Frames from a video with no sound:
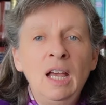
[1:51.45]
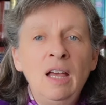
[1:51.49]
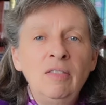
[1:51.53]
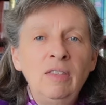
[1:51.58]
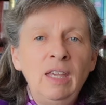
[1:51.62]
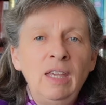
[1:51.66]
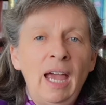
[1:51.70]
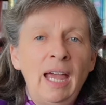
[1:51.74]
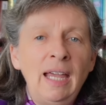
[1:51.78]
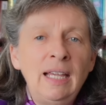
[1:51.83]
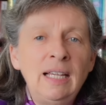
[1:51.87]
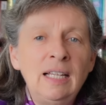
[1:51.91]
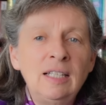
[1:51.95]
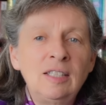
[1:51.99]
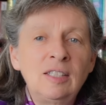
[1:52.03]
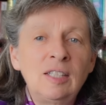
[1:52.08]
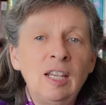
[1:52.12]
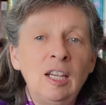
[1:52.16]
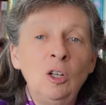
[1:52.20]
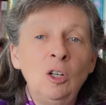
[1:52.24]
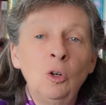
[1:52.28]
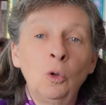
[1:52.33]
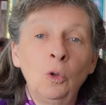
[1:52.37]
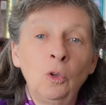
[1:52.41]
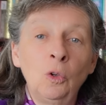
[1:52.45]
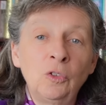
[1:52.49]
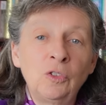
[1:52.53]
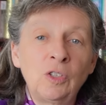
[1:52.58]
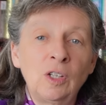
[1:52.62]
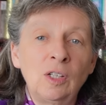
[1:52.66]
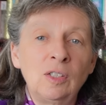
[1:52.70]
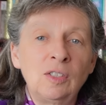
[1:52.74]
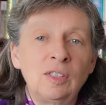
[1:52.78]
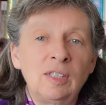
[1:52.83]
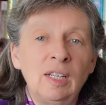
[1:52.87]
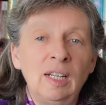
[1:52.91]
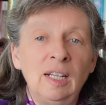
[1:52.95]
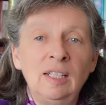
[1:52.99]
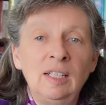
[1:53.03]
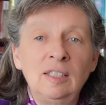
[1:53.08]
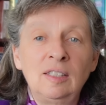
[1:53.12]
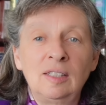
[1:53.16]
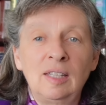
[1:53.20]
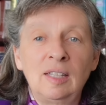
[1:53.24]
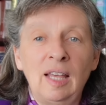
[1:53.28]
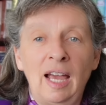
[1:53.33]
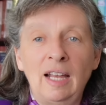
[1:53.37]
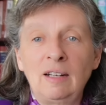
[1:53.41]
The AEC also
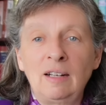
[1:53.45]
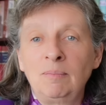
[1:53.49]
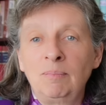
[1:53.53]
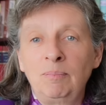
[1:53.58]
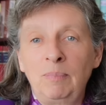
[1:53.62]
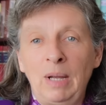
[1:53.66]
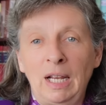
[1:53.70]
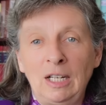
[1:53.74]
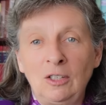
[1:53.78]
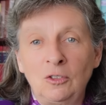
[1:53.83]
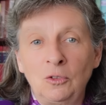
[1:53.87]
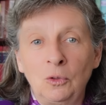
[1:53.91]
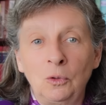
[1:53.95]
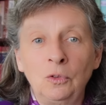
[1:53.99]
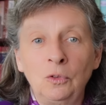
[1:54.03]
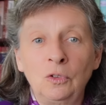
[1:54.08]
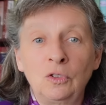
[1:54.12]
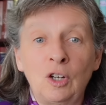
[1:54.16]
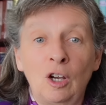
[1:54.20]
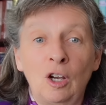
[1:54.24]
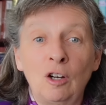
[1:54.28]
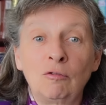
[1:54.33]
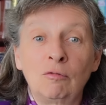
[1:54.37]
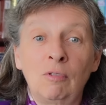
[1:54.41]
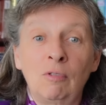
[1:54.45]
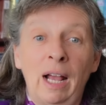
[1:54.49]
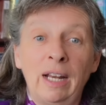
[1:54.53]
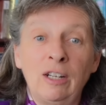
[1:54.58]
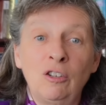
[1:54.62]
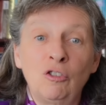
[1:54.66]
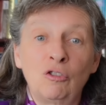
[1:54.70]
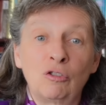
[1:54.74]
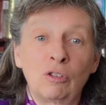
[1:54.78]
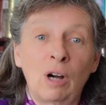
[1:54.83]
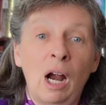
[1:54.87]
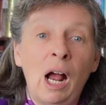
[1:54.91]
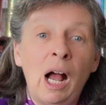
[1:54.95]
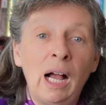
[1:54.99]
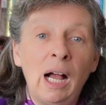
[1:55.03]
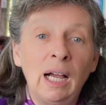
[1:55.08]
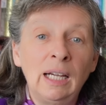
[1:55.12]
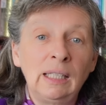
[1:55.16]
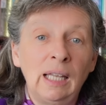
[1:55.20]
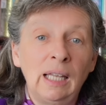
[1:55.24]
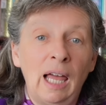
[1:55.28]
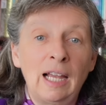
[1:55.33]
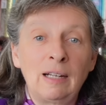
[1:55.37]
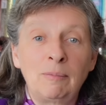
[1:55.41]
says that pencils don't run dry
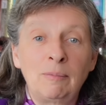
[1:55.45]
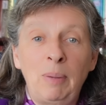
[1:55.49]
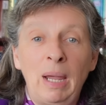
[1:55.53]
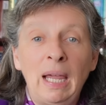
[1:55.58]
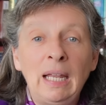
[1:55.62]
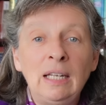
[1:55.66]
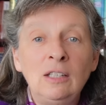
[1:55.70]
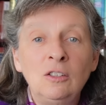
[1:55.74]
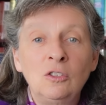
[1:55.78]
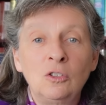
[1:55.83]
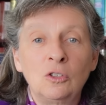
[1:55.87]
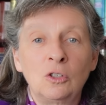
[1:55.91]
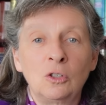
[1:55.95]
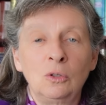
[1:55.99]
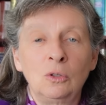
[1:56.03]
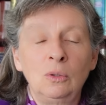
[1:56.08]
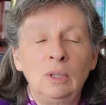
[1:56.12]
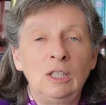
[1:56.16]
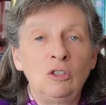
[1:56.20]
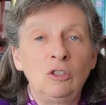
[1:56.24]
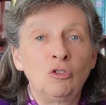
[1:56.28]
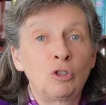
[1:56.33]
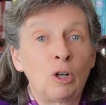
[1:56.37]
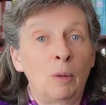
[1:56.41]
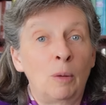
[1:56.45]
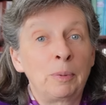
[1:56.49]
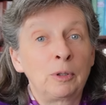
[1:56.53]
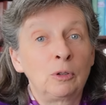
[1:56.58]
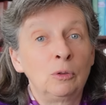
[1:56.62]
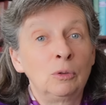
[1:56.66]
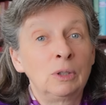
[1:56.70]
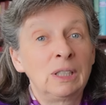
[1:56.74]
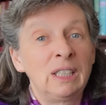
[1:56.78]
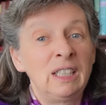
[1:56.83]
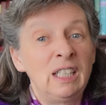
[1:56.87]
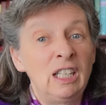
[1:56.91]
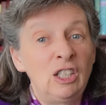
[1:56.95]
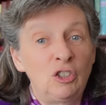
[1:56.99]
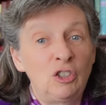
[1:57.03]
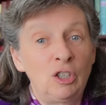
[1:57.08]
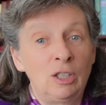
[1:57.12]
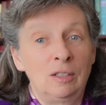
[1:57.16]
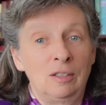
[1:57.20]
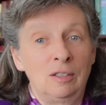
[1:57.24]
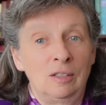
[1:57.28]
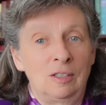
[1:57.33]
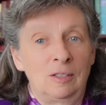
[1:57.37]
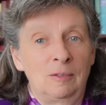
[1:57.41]
like pens do in tropical
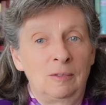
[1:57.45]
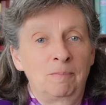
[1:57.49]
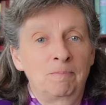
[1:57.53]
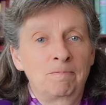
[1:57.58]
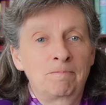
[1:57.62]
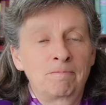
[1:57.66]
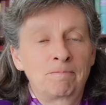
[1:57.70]
conditions.